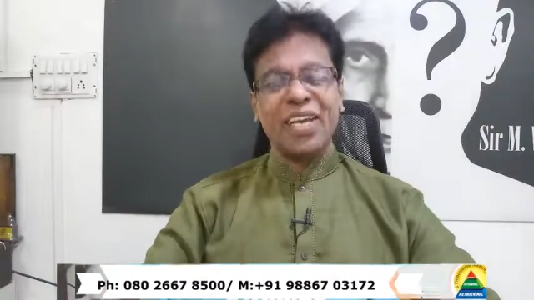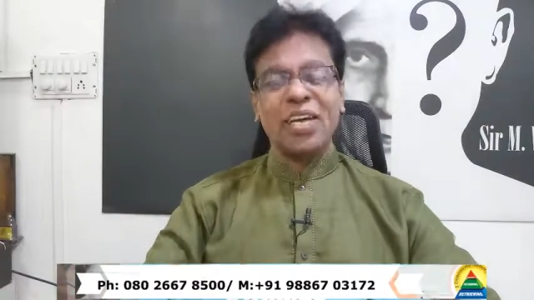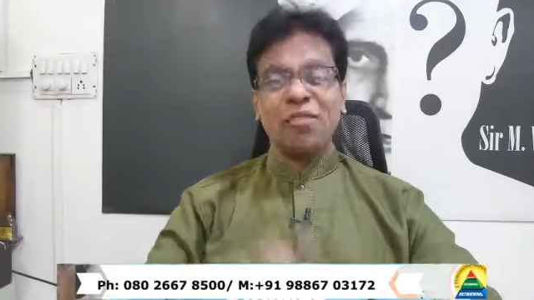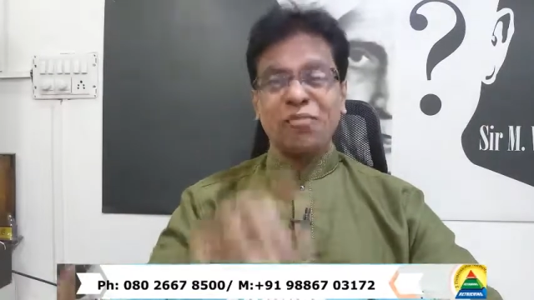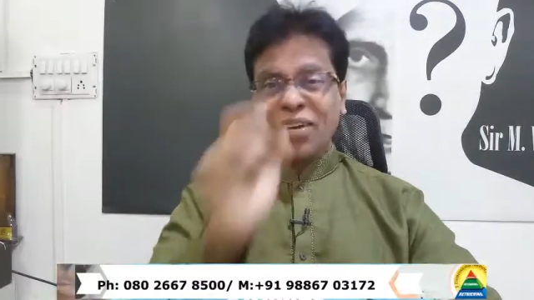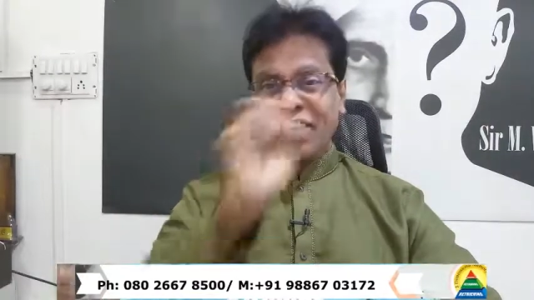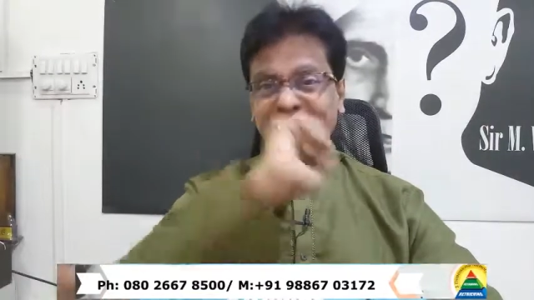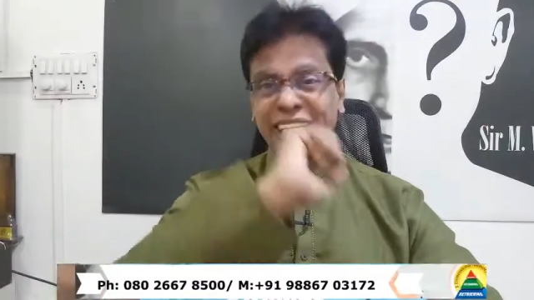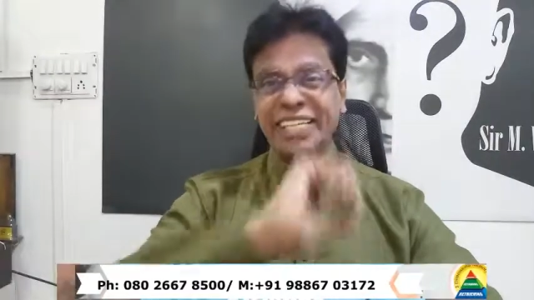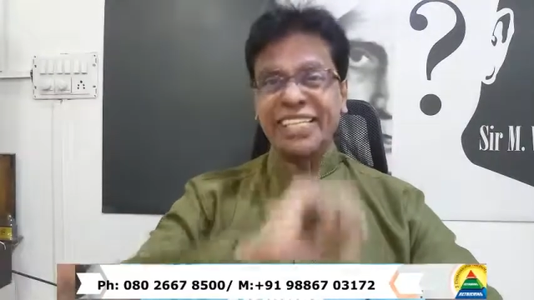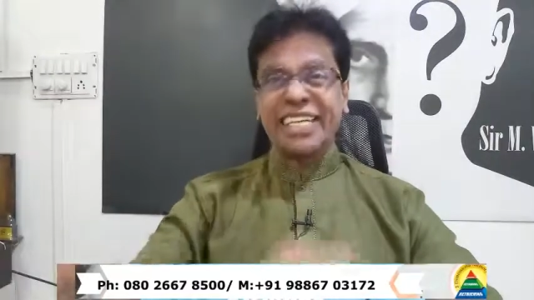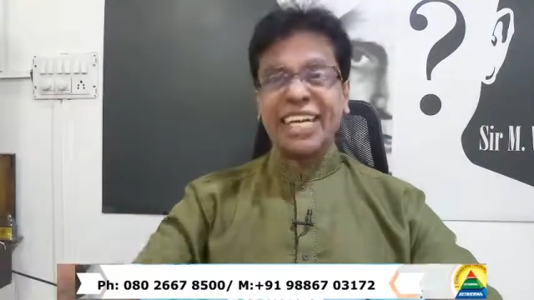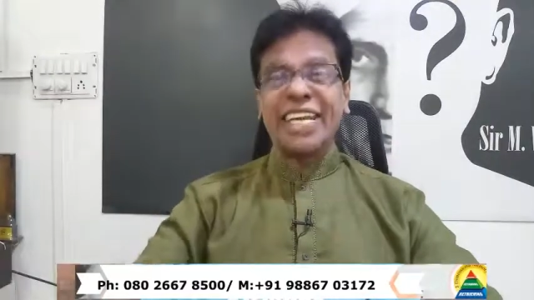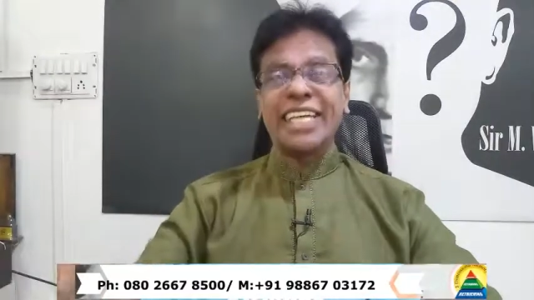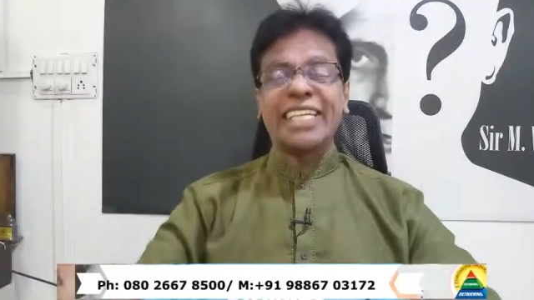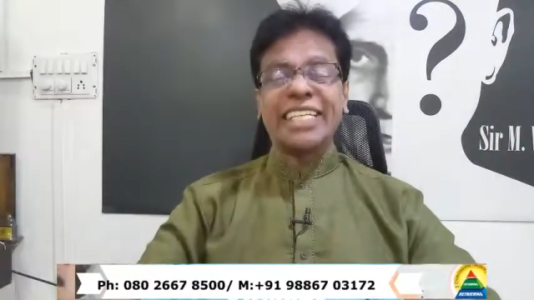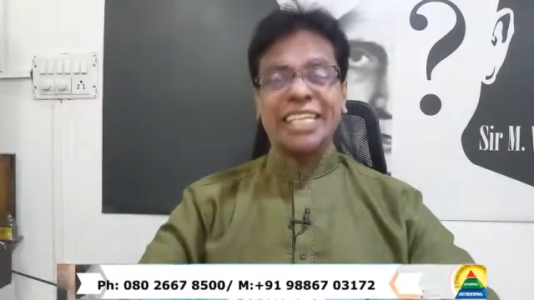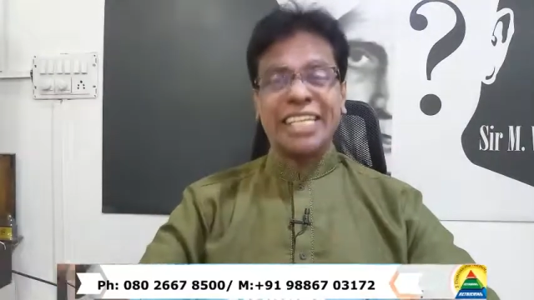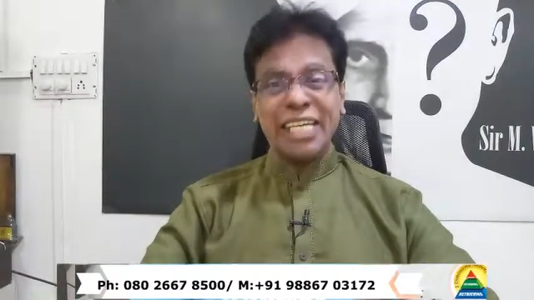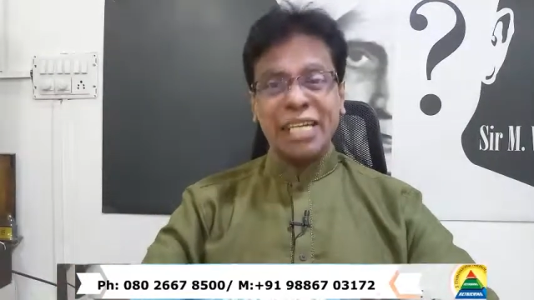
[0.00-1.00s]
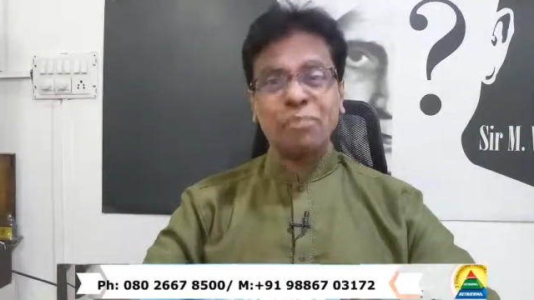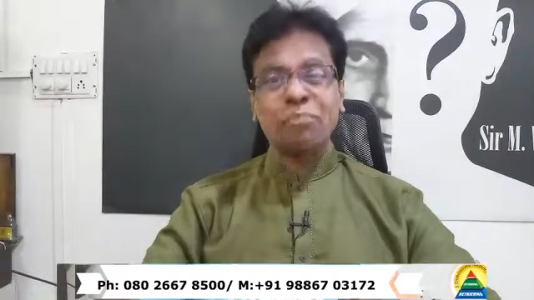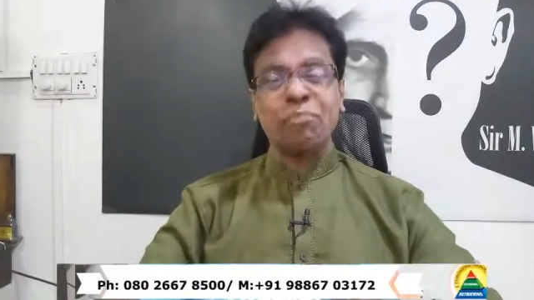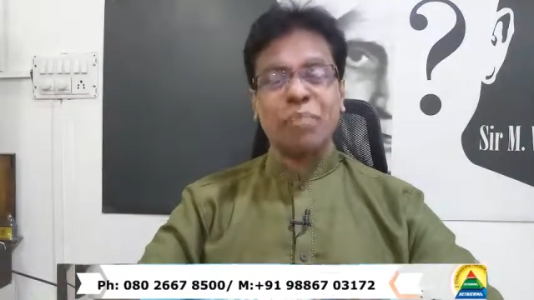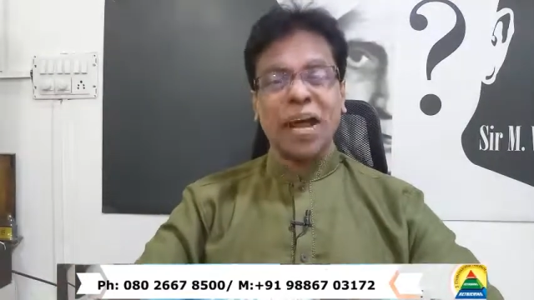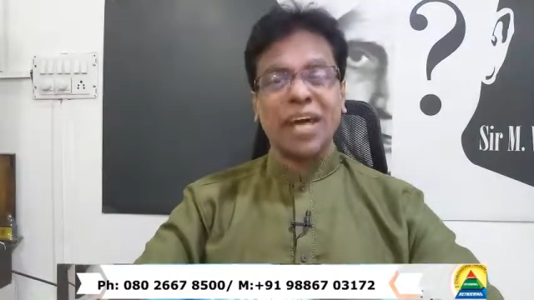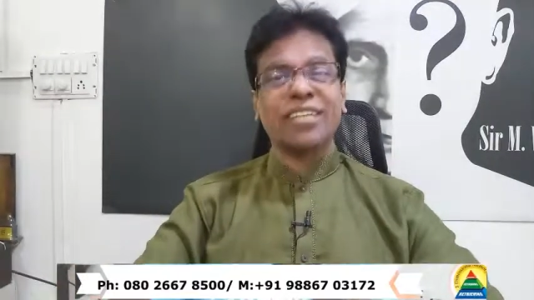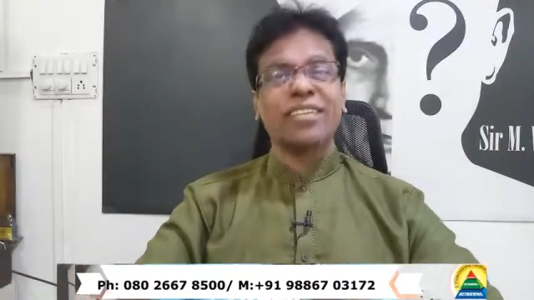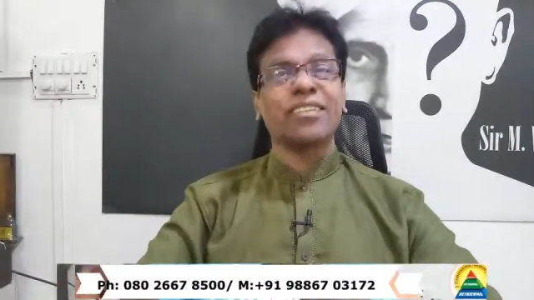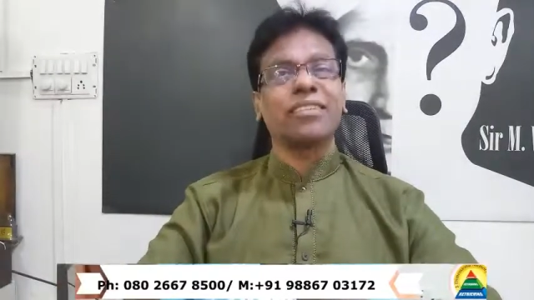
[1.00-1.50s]
When I say sleep
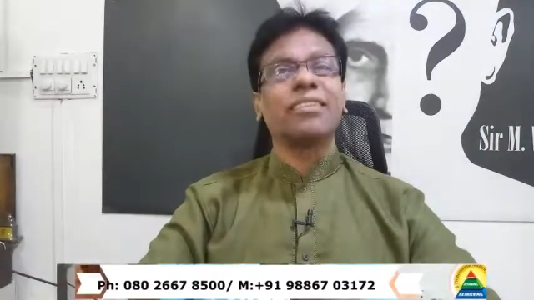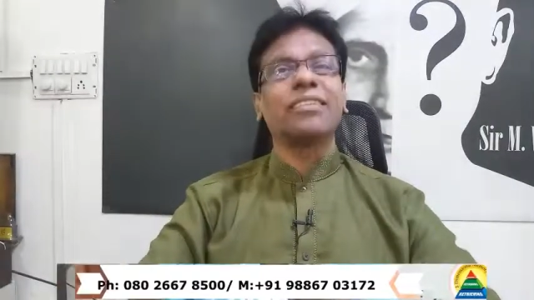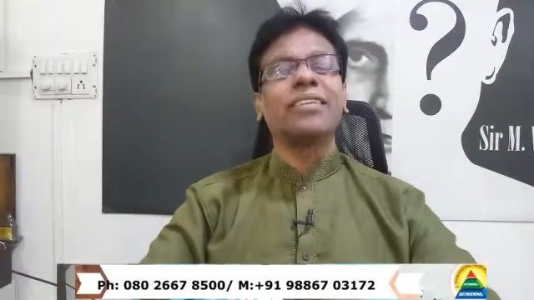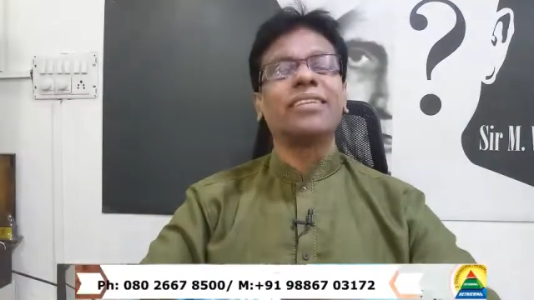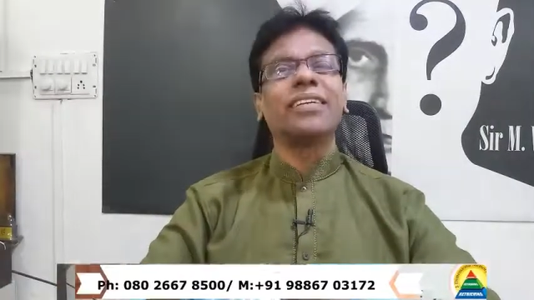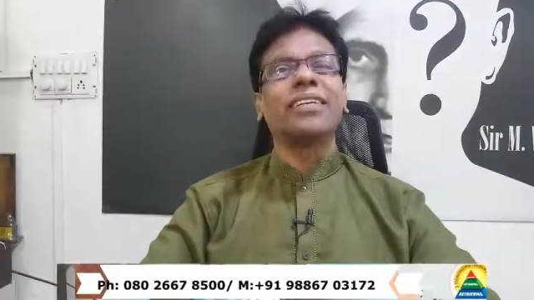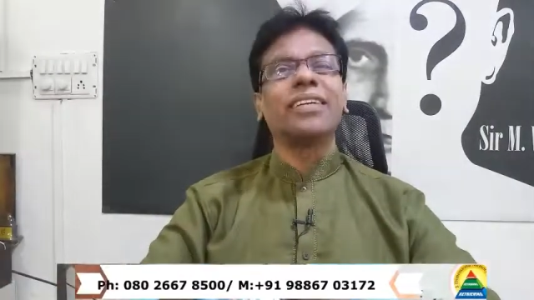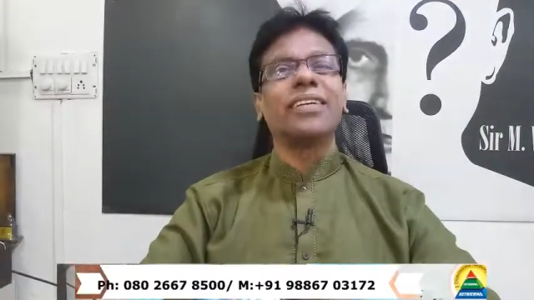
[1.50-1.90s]
pattern,